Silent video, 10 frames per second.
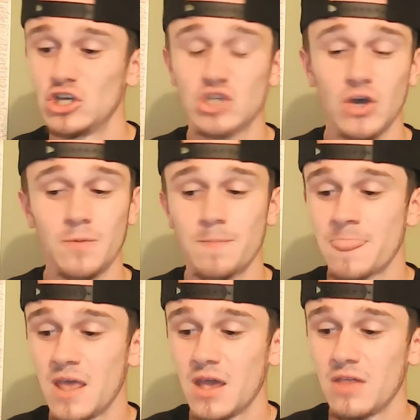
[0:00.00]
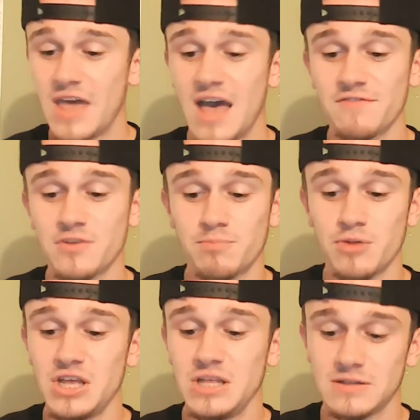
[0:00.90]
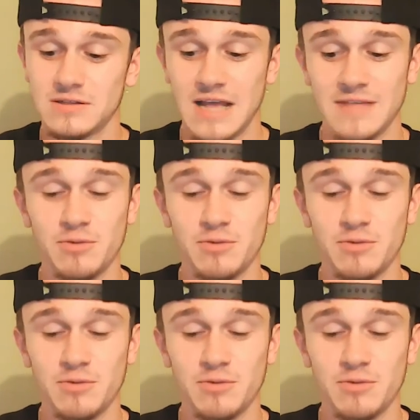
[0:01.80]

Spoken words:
So they have that's